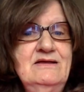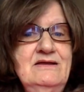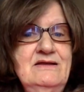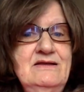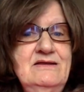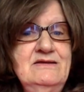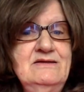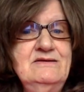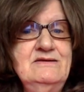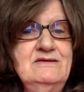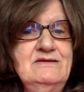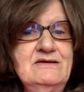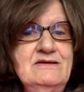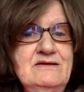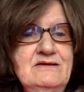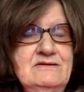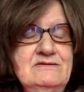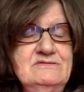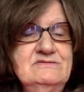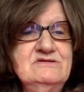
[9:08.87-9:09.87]
he
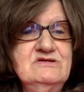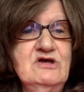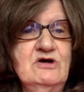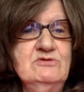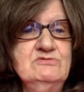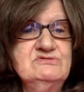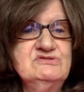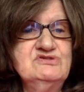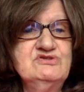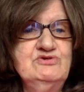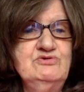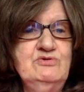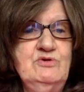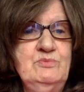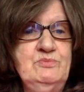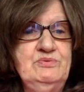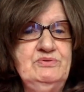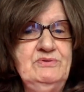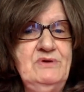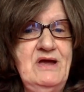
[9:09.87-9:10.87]
goes through
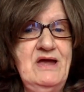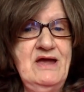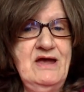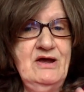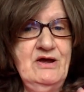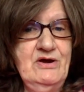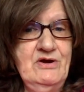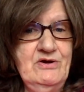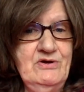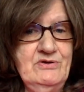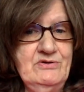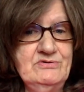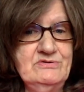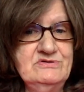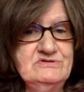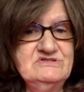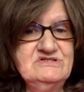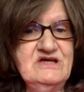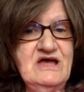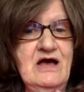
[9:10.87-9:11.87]
a prayer
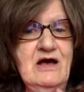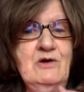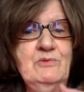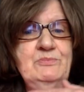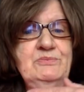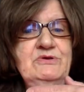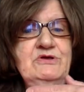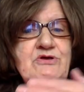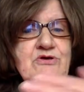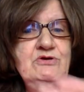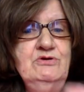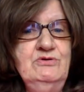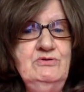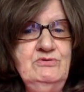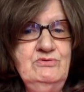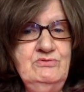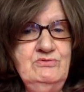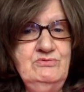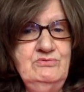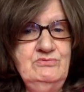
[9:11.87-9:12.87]
to help
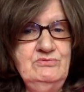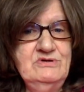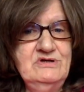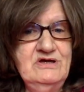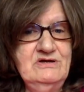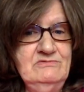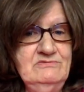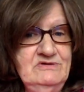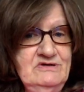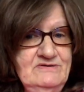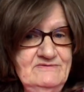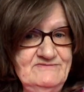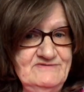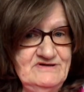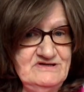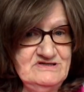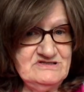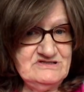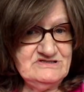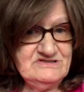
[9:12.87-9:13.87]
you get rid of
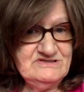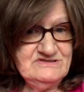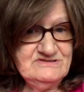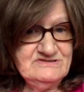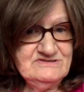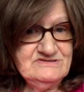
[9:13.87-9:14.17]
it